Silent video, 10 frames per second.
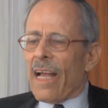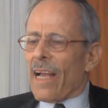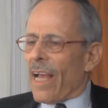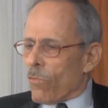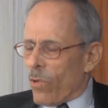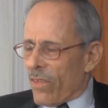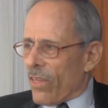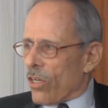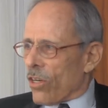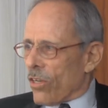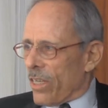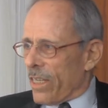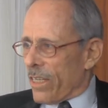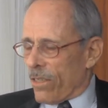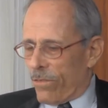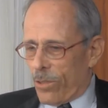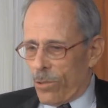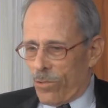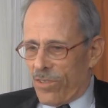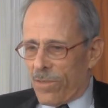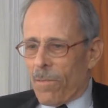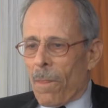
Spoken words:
I had one of the early interviews.